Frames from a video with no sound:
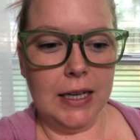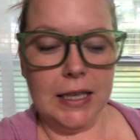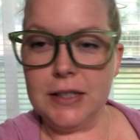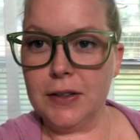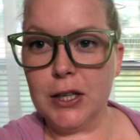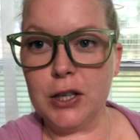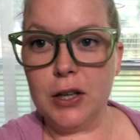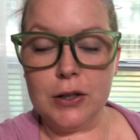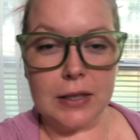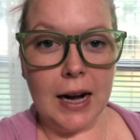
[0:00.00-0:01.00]
It's very
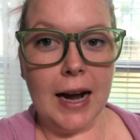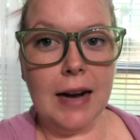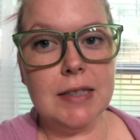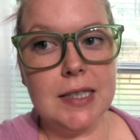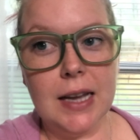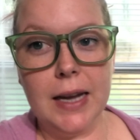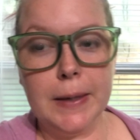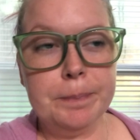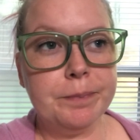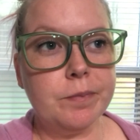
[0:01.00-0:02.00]
close. And I have to
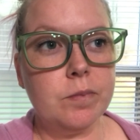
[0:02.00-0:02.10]
say,